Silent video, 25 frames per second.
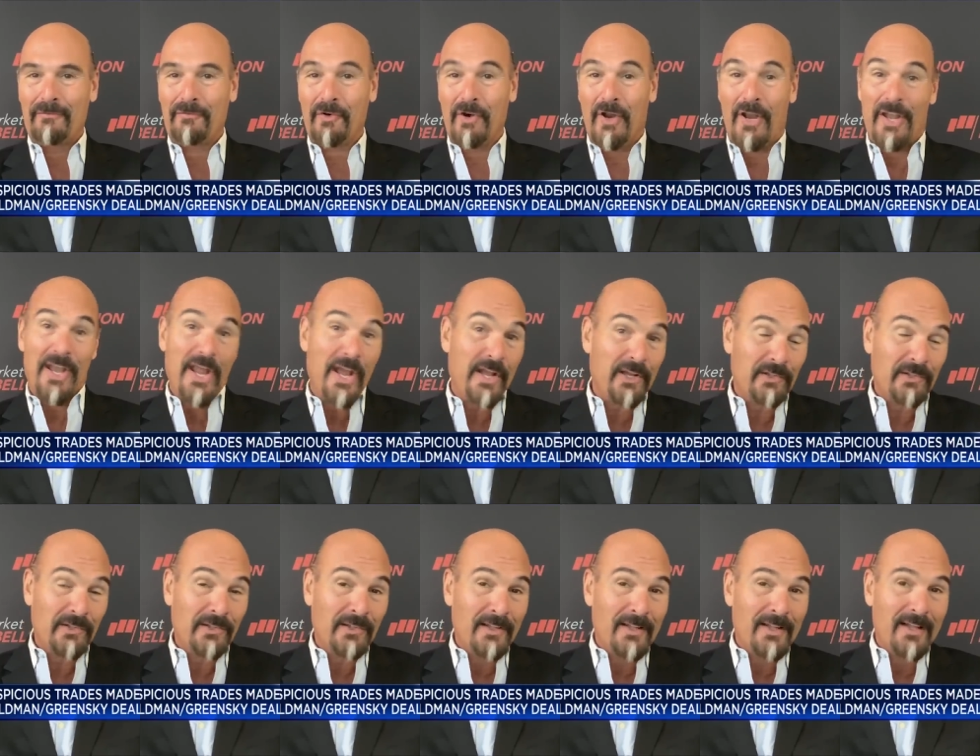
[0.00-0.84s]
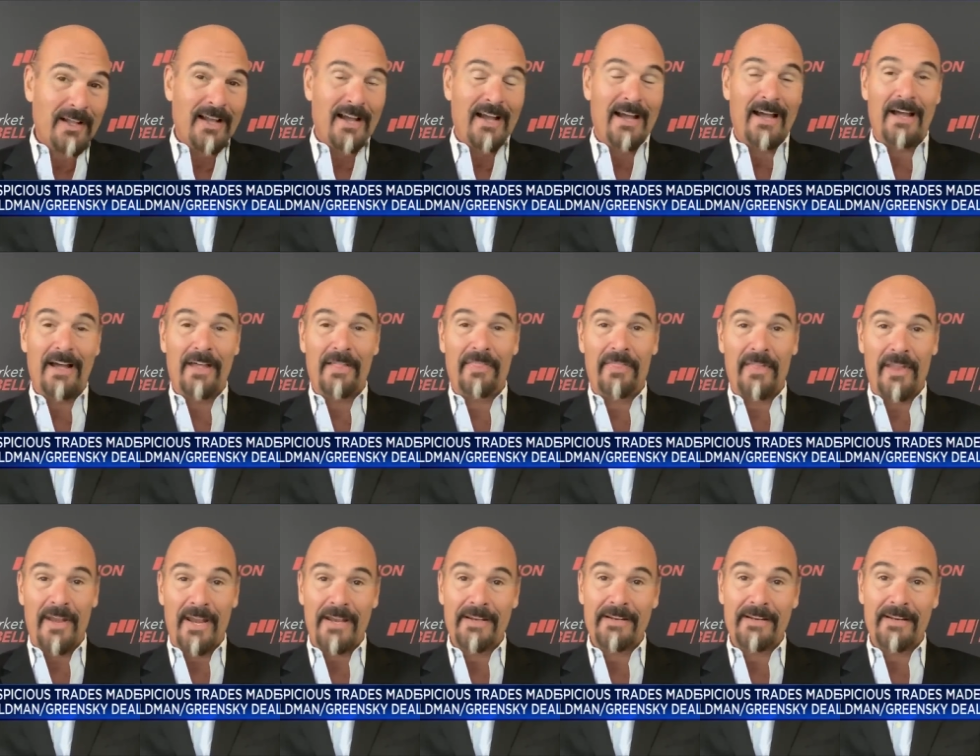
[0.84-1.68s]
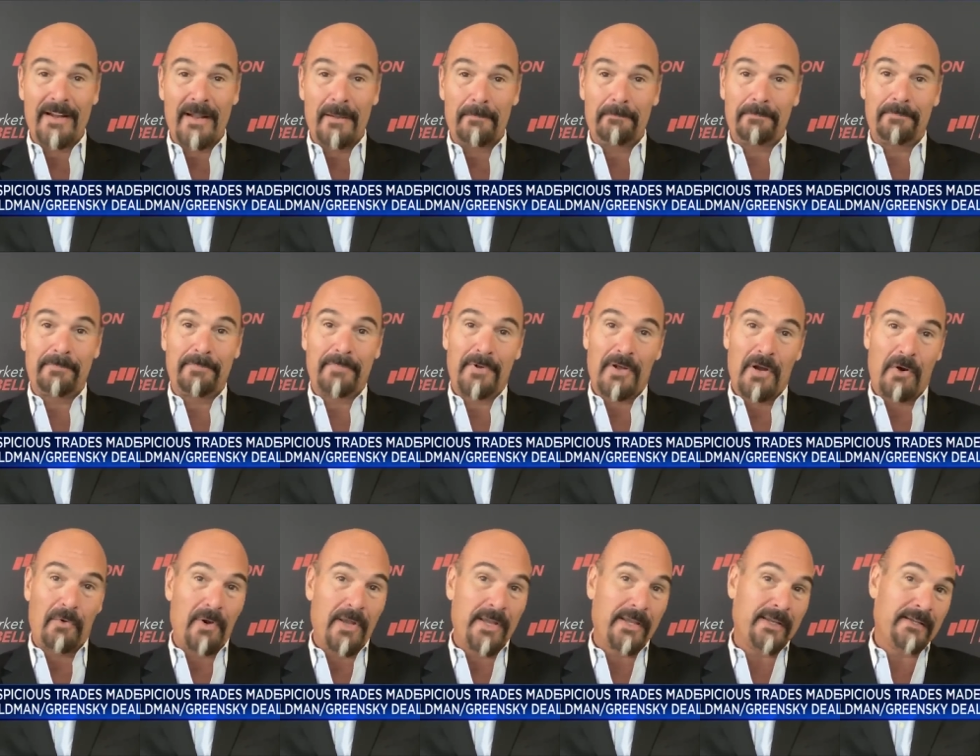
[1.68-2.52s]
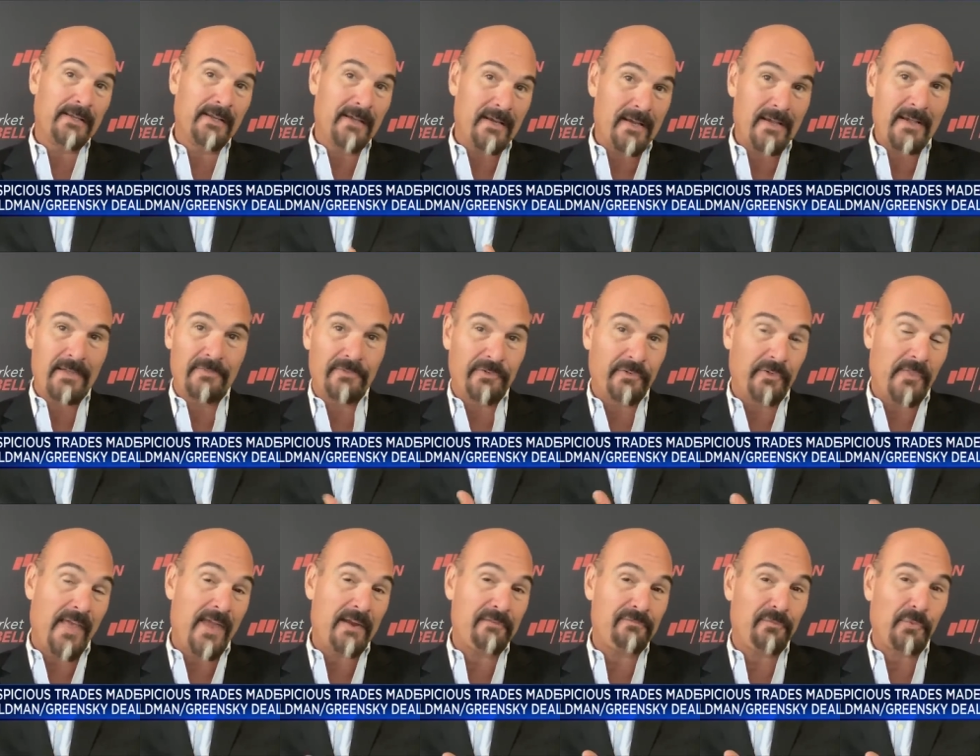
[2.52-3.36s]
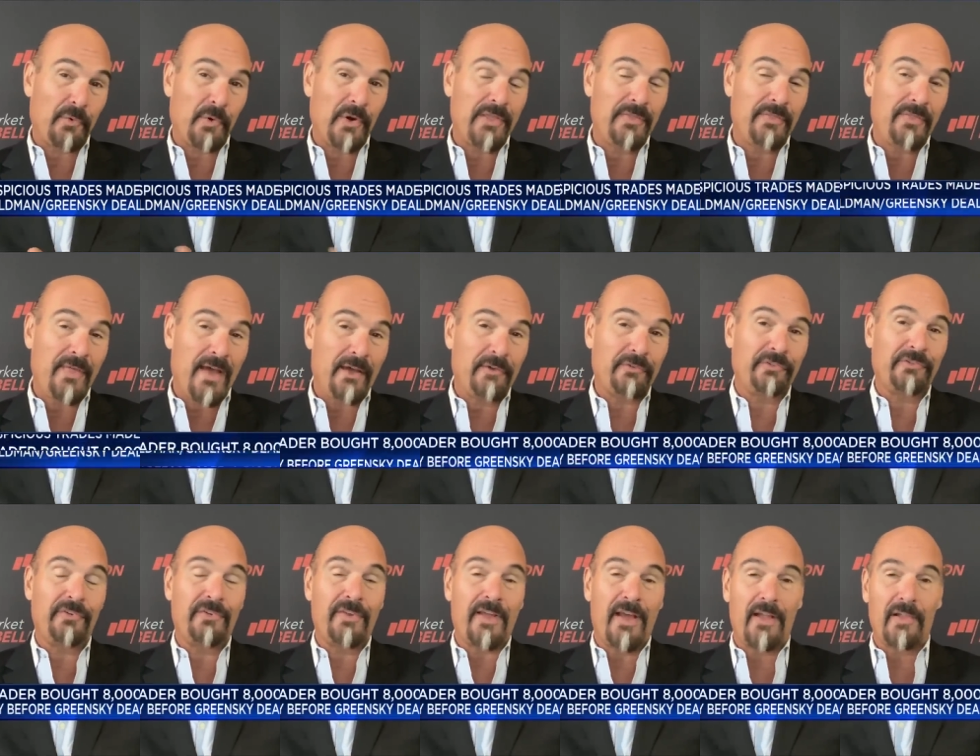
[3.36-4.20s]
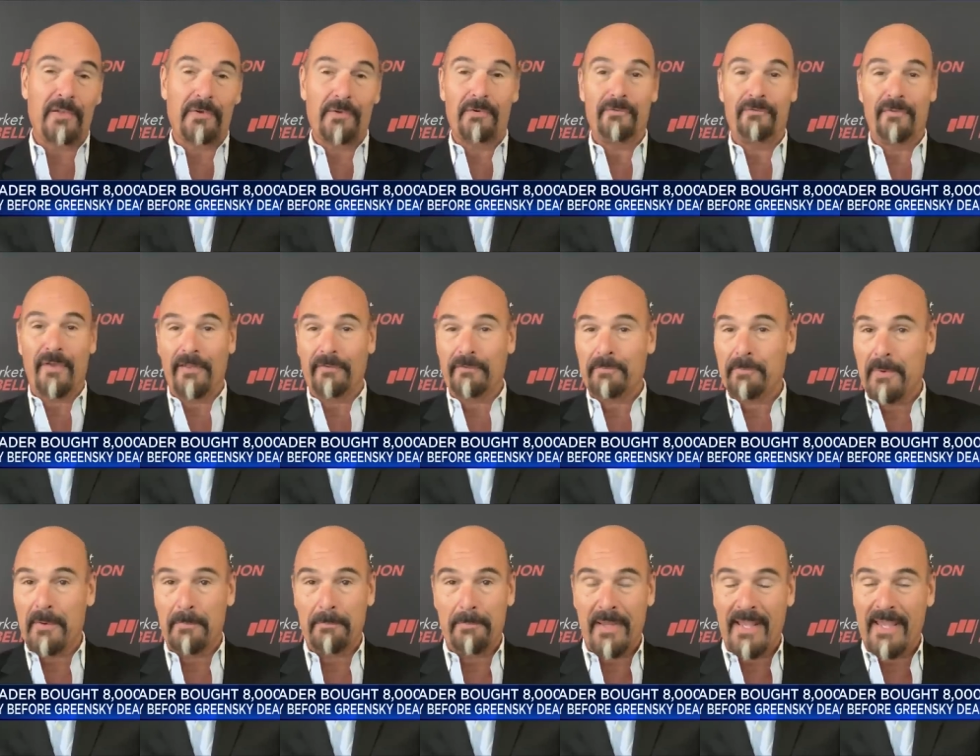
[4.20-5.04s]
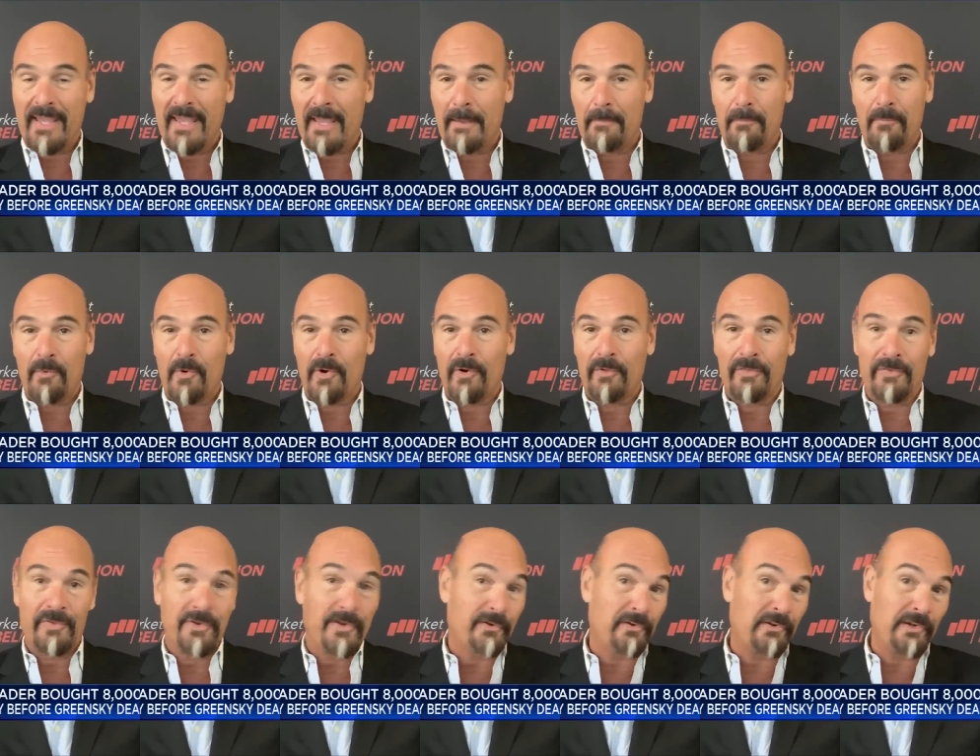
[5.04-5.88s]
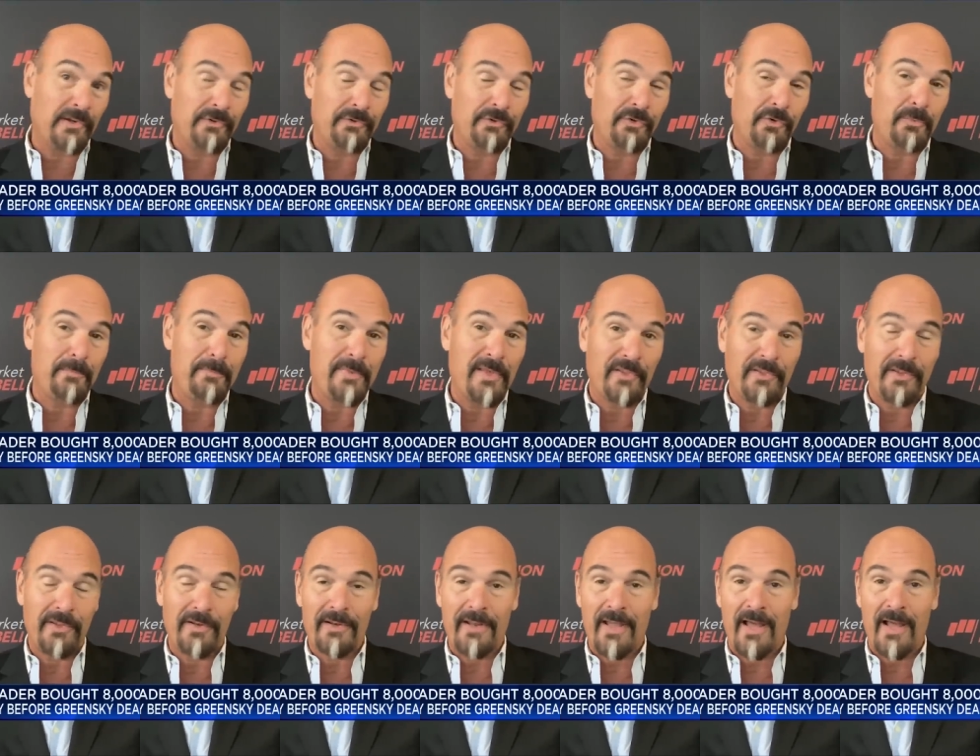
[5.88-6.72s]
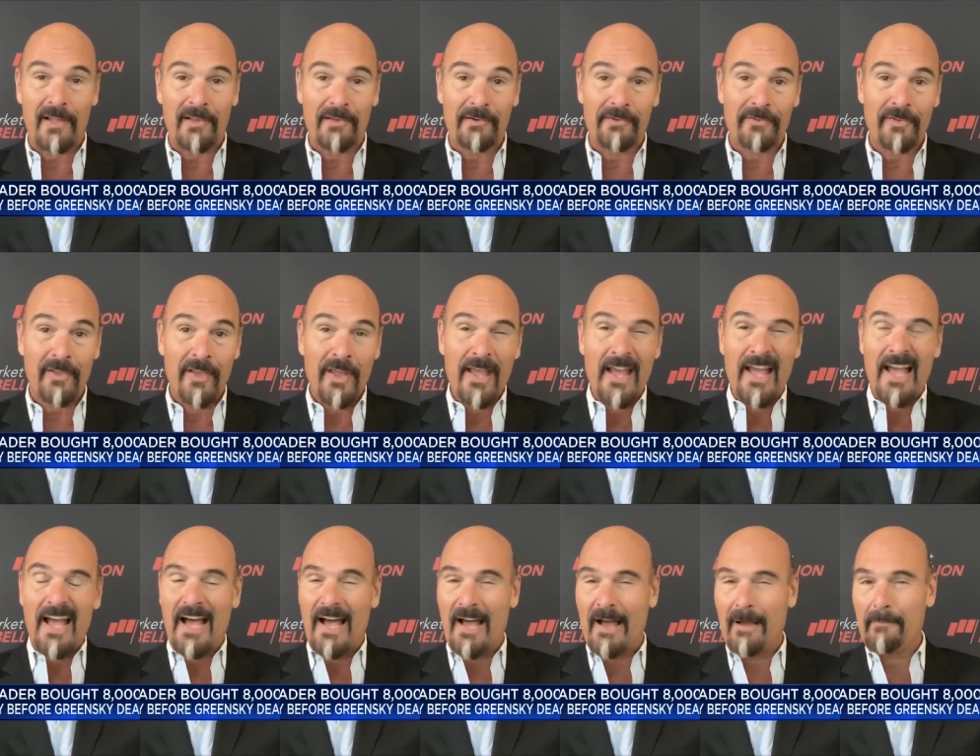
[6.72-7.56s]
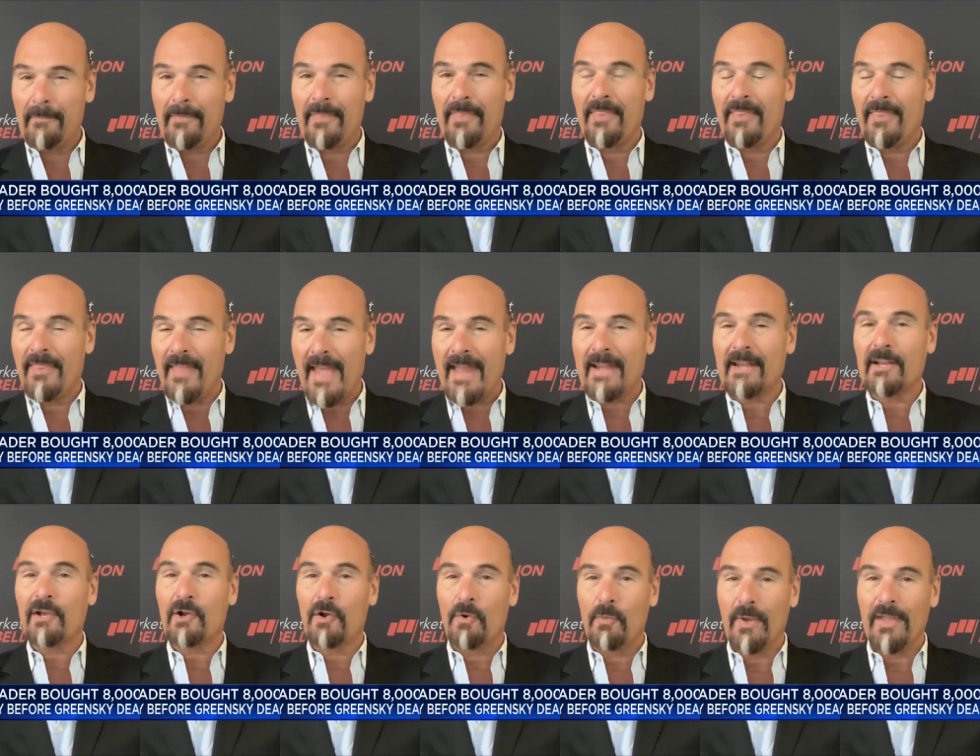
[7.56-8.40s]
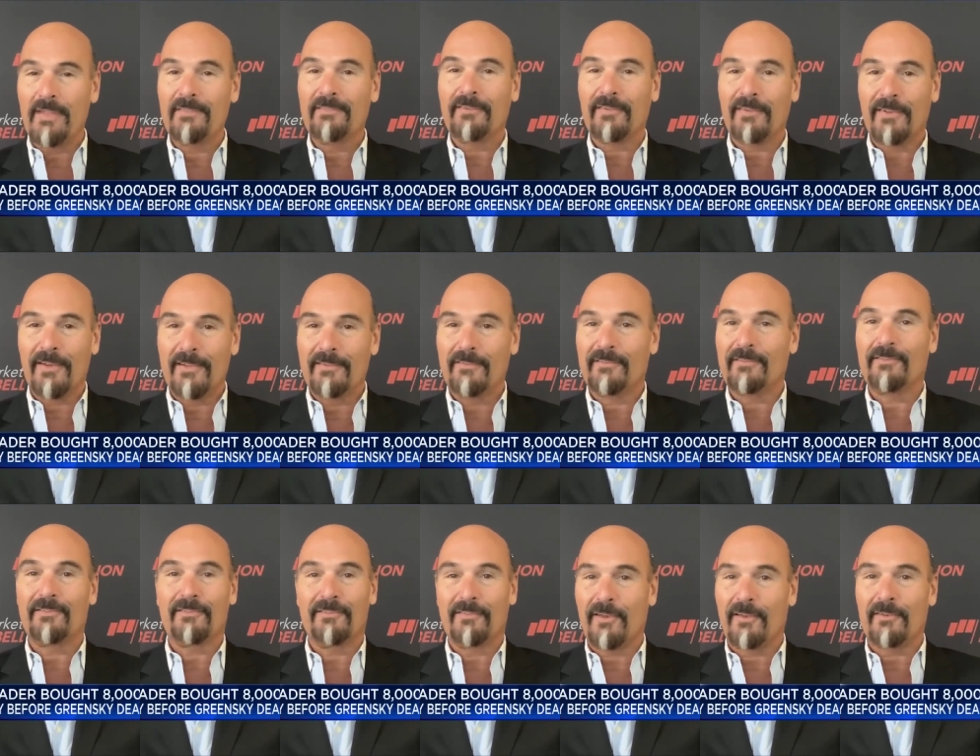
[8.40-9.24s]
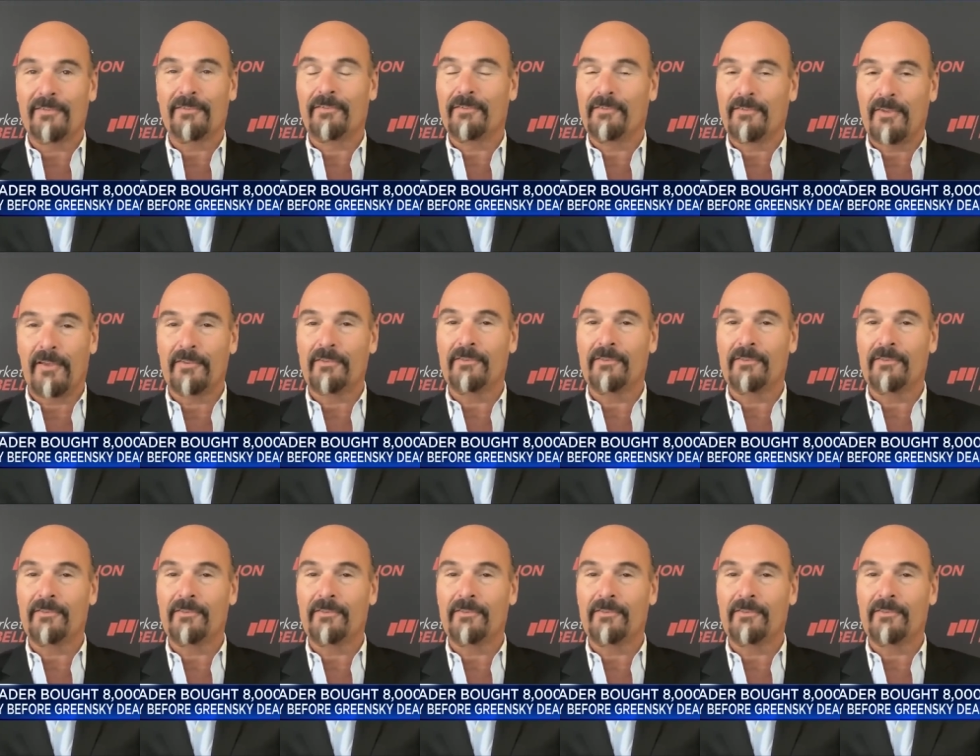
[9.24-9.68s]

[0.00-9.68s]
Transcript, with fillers: for a nickel uh, that ended up going, uh, so that $40,000 investment became worth nearly $2 million. Um, that coincidence just